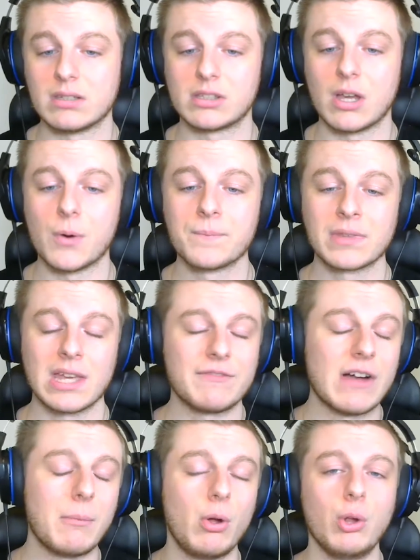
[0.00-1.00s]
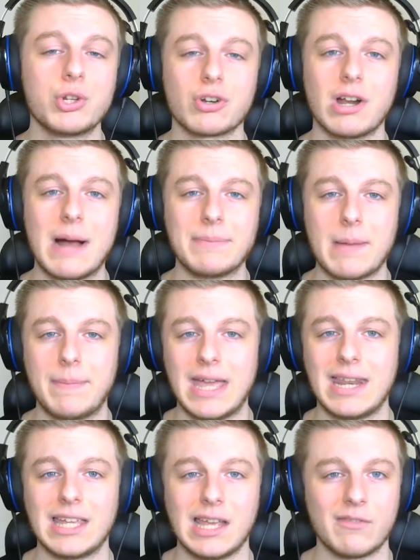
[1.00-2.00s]
So if I'm Ultra, I'm not
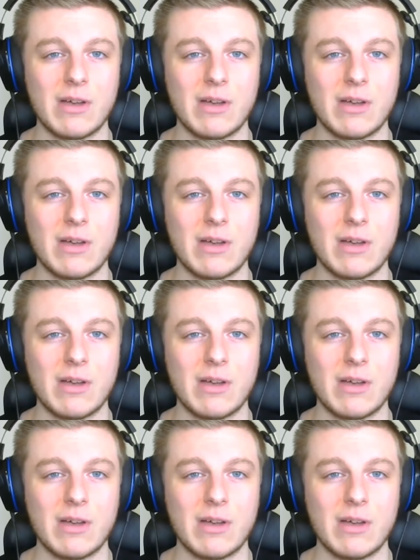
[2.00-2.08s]
panicking.